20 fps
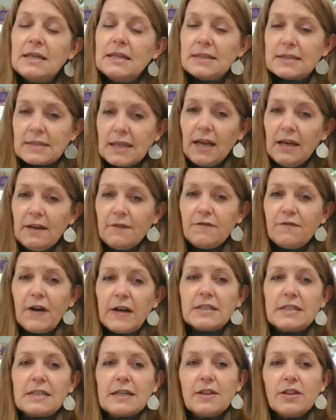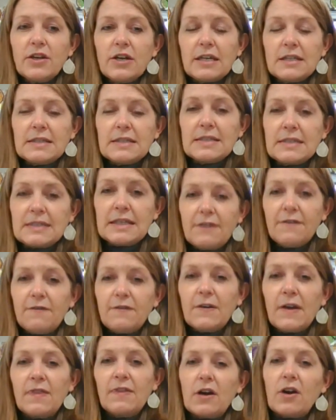It's kind of fun to look and see if
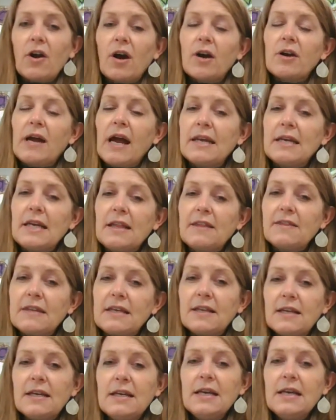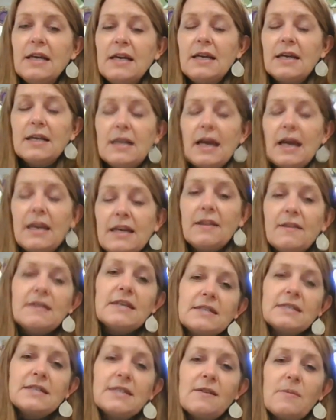there are any things
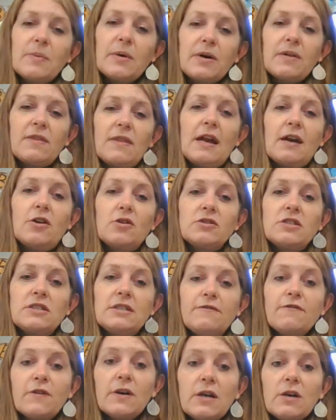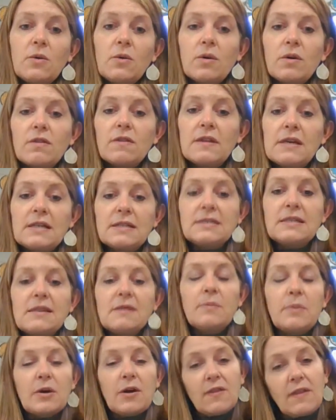in the book that are different or things in
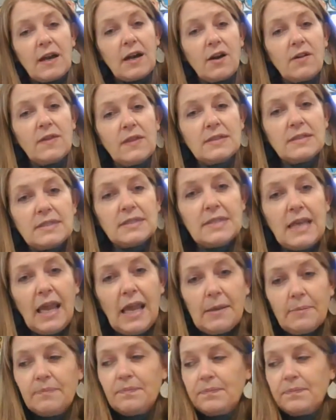the book that are the same.